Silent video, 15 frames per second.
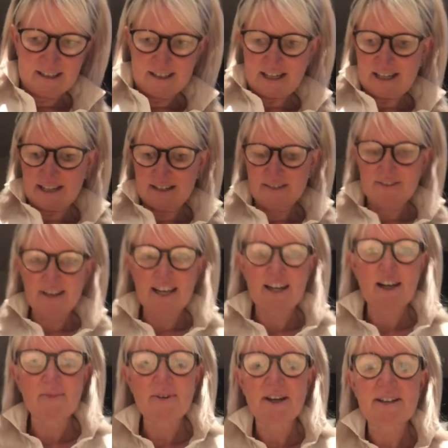And then
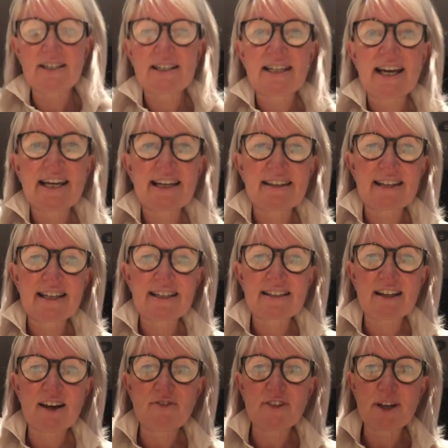I'm going to take these
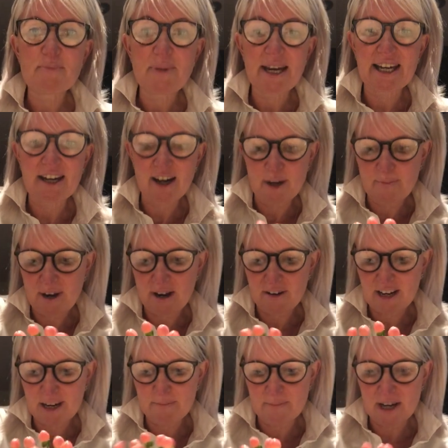lovely pink
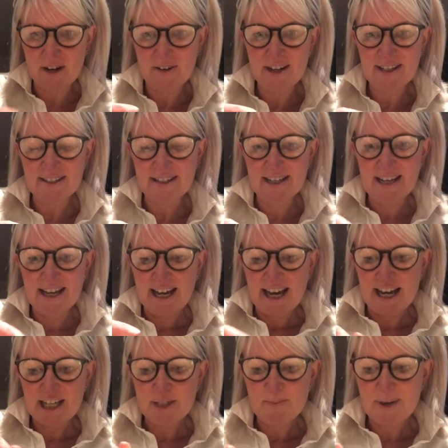hypericum berries
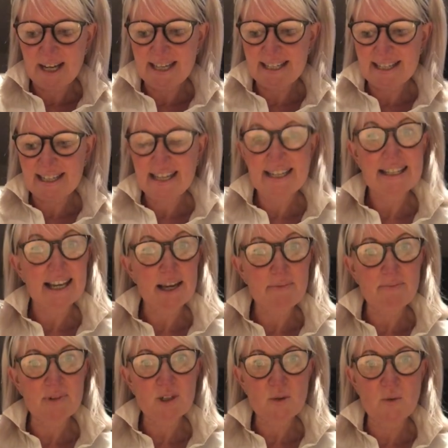and place these
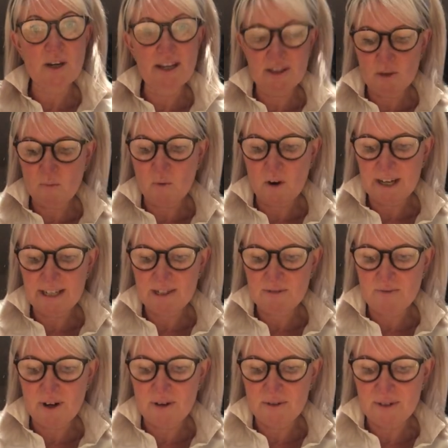in between the white
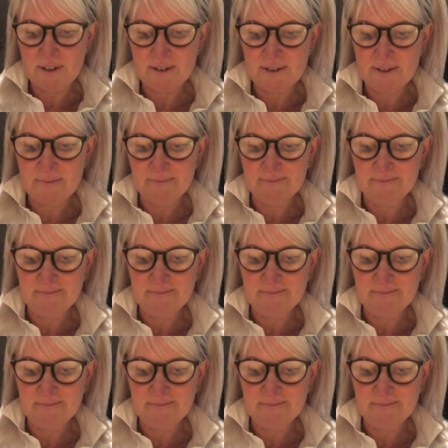roses,